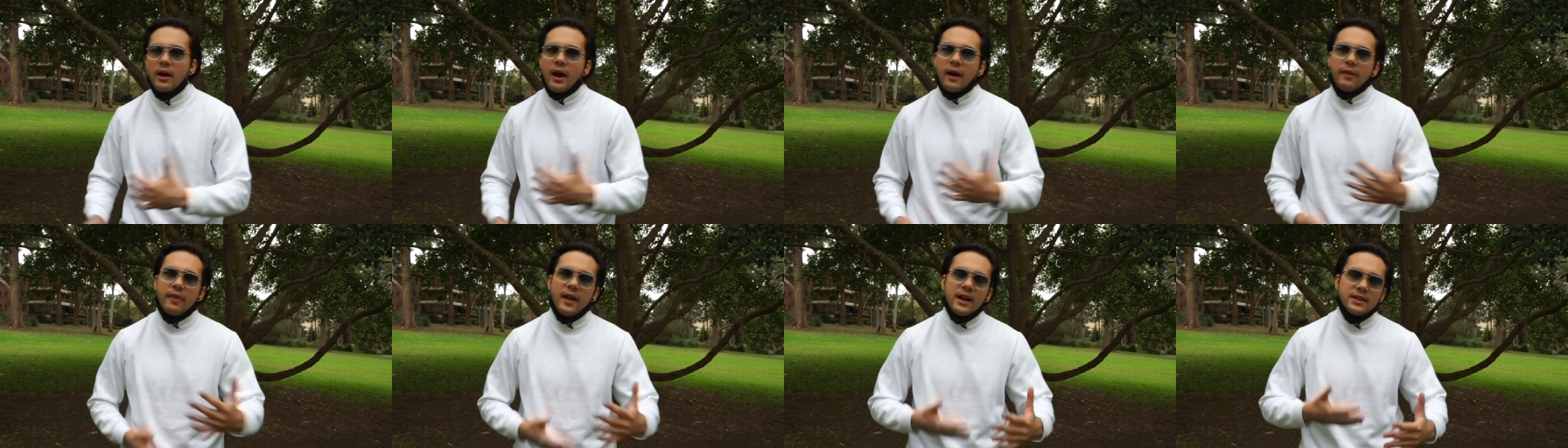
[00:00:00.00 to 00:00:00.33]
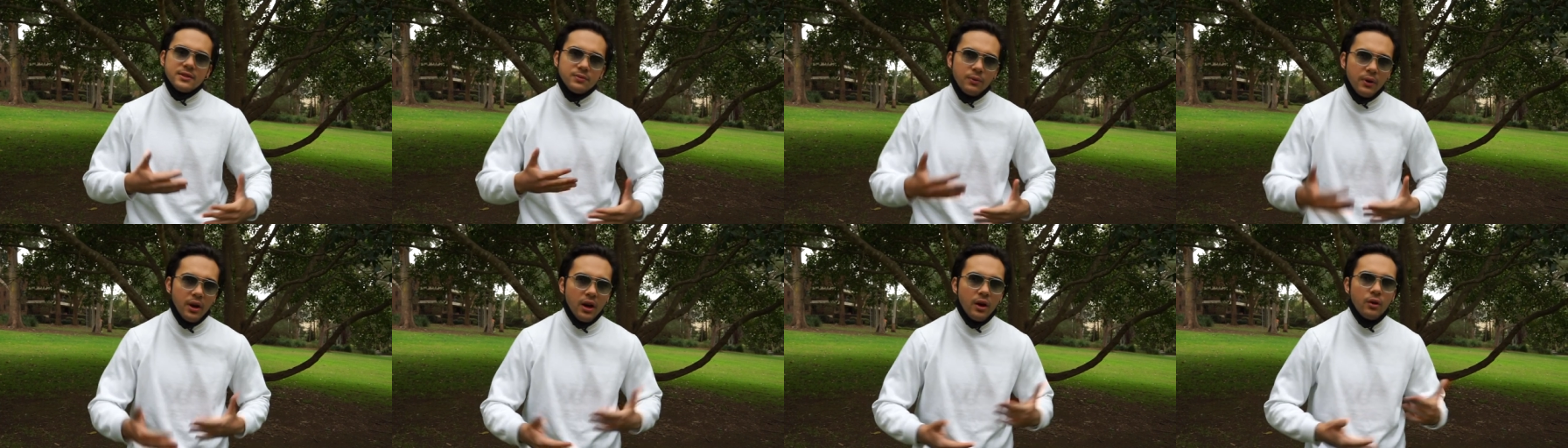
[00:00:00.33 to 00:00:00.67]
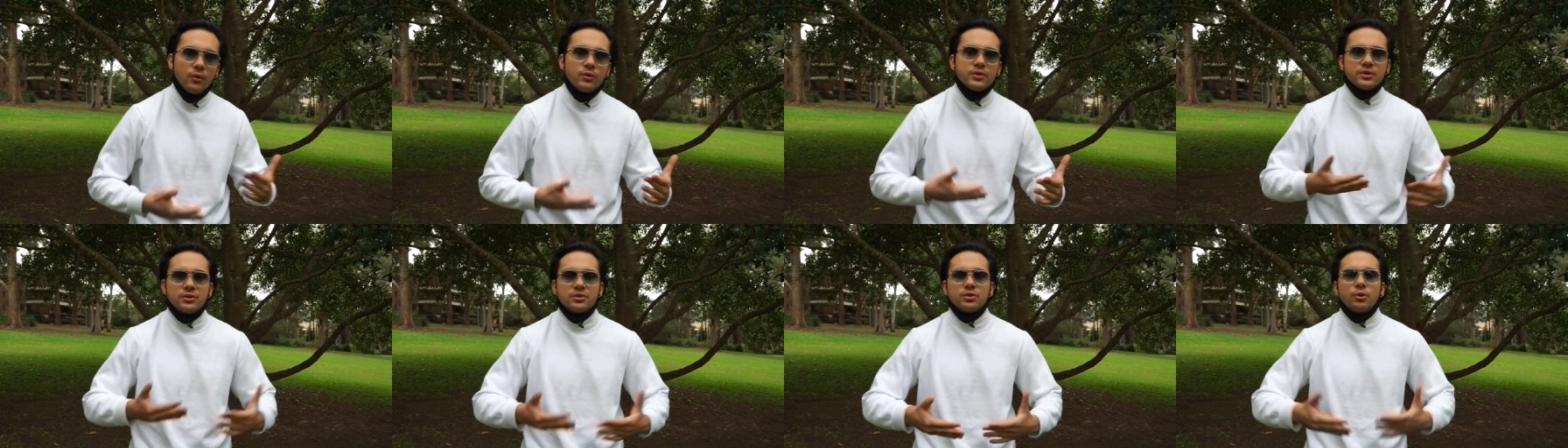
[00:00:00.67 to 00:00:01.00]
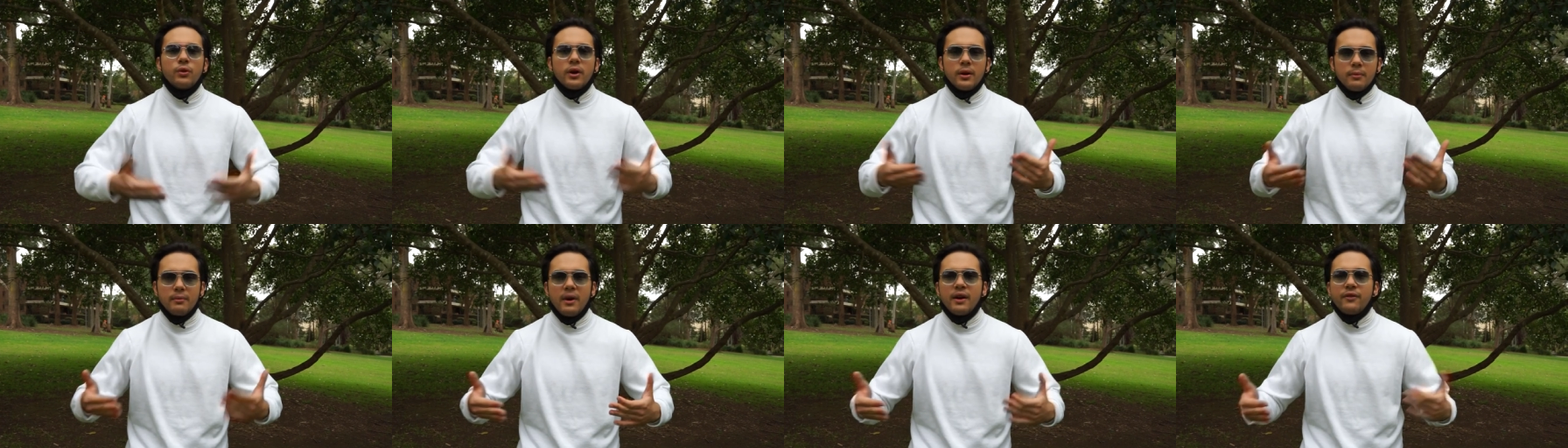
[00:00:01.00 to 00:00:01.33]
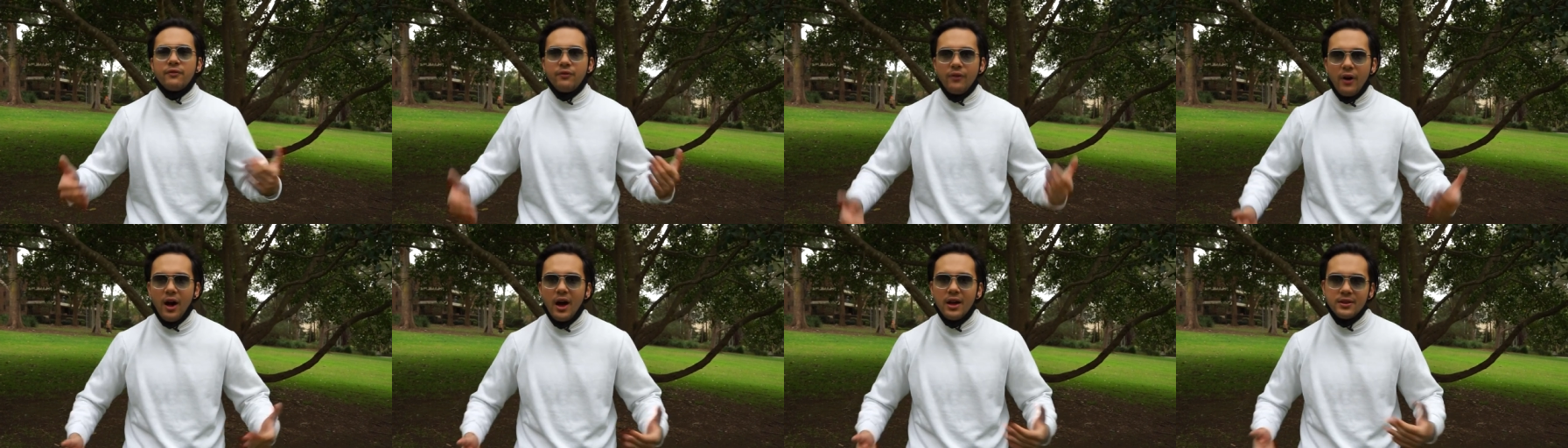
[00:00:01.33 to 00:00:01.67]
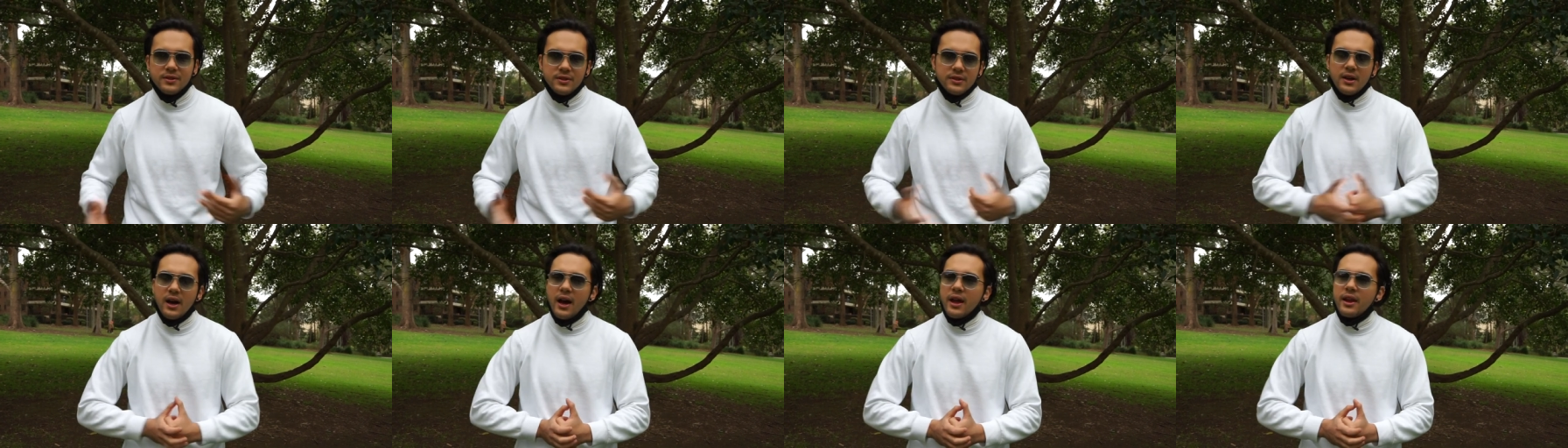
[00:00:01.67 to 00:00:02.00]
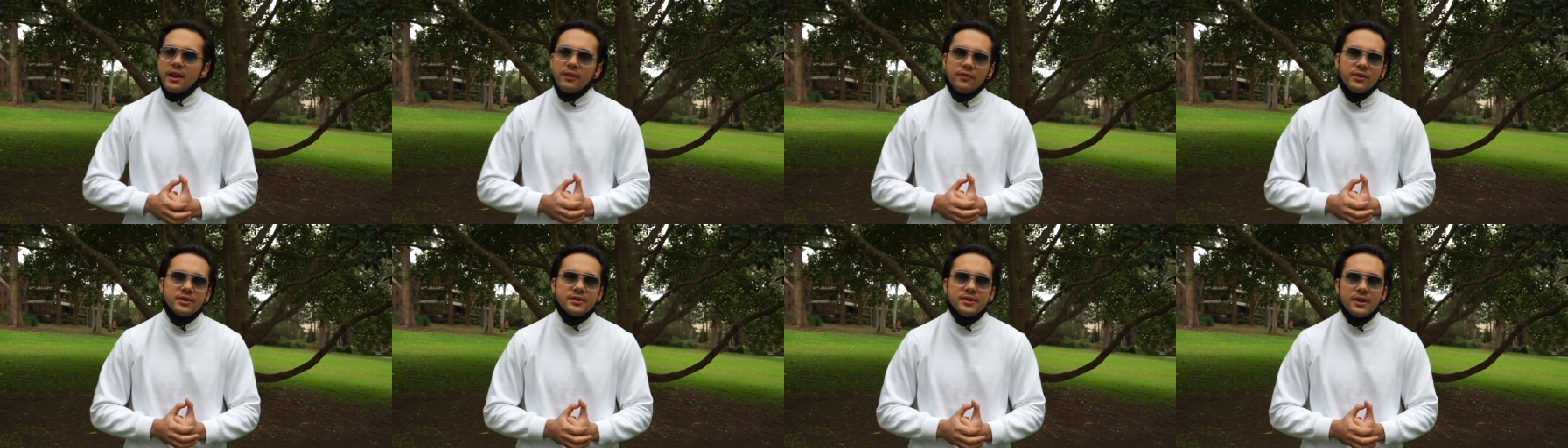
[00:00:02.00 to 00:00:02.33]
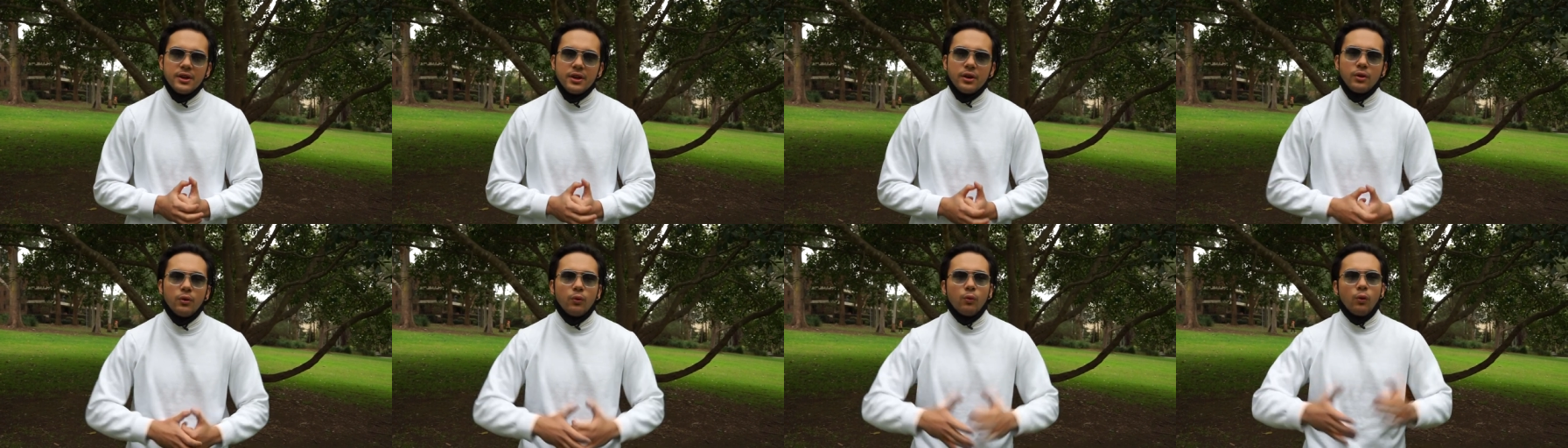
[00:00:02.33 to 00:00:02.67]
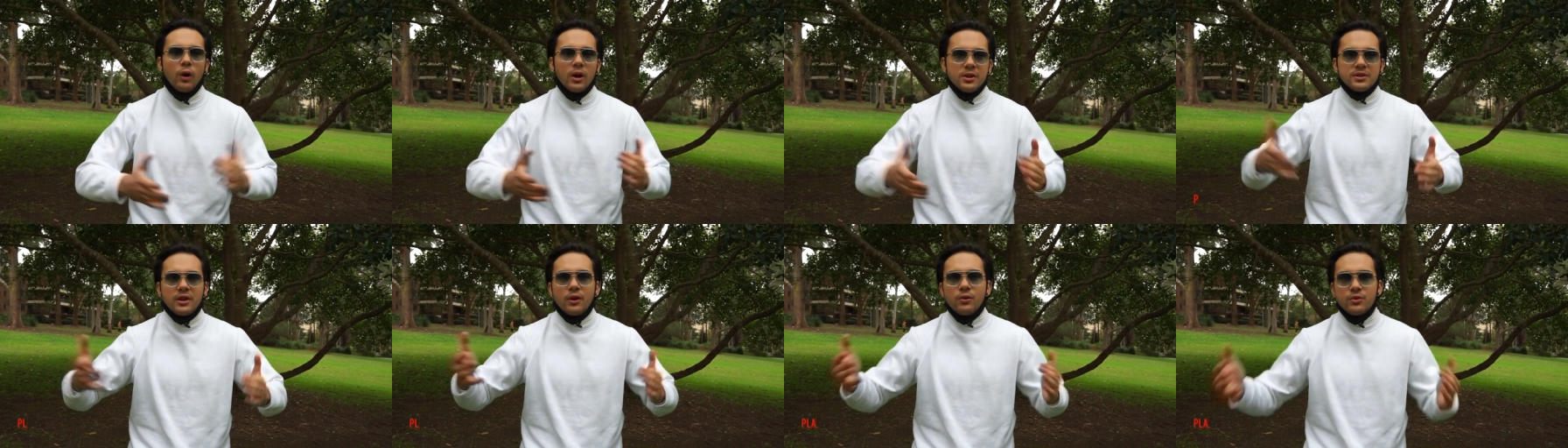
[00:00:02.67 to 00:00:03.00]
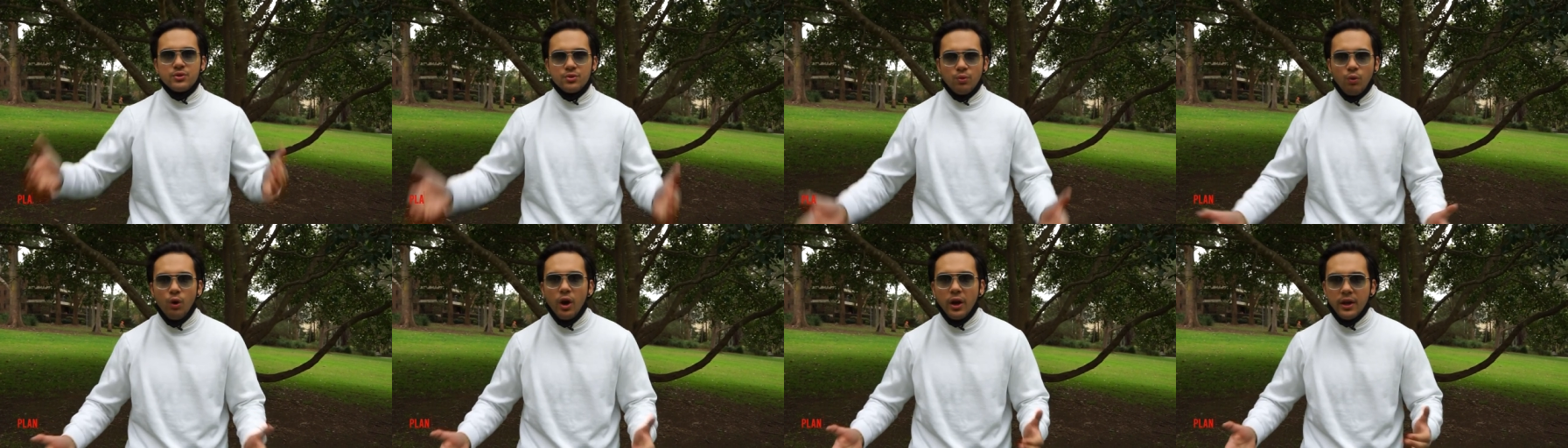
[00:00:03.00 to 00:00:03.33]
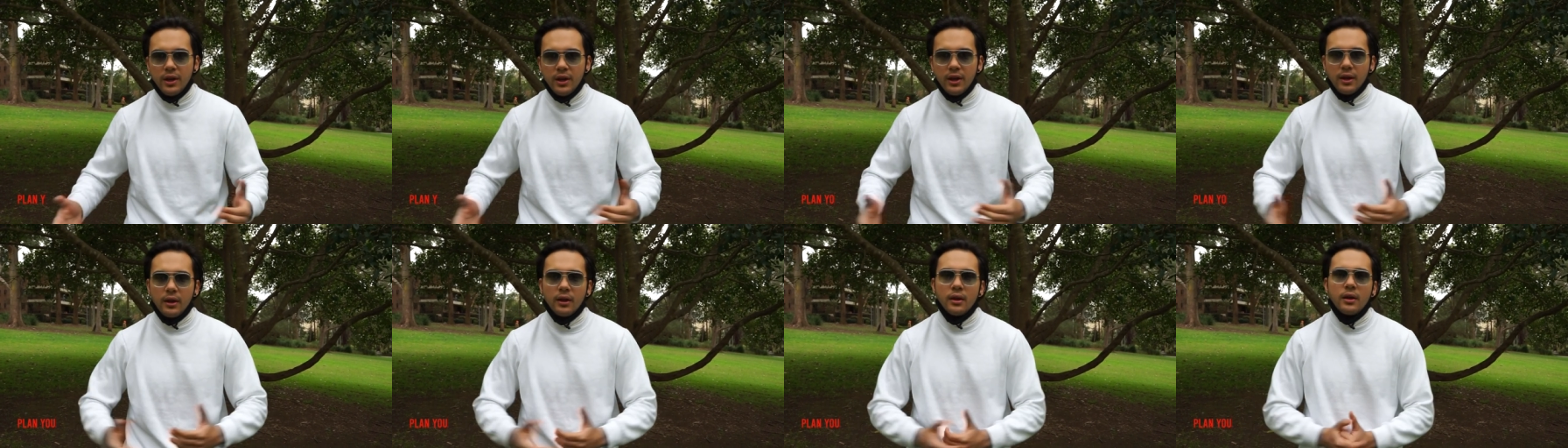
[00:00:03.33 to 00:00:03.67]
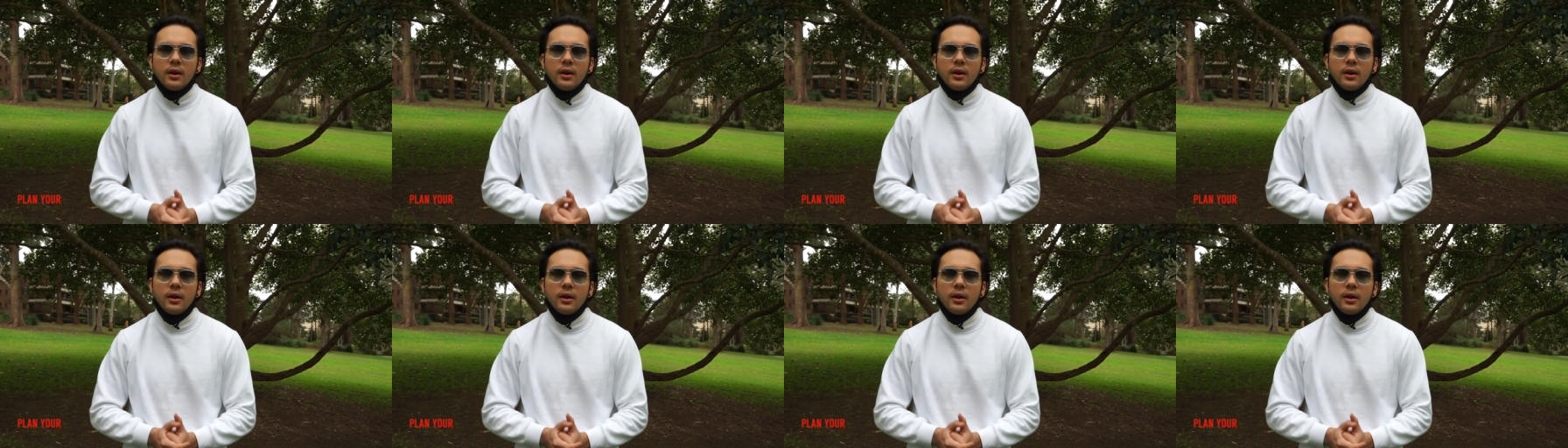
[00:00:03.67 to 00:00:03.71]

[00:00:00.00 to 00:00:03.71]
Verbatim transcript: And that's when I was doing my fast. I never did it whilst I was working.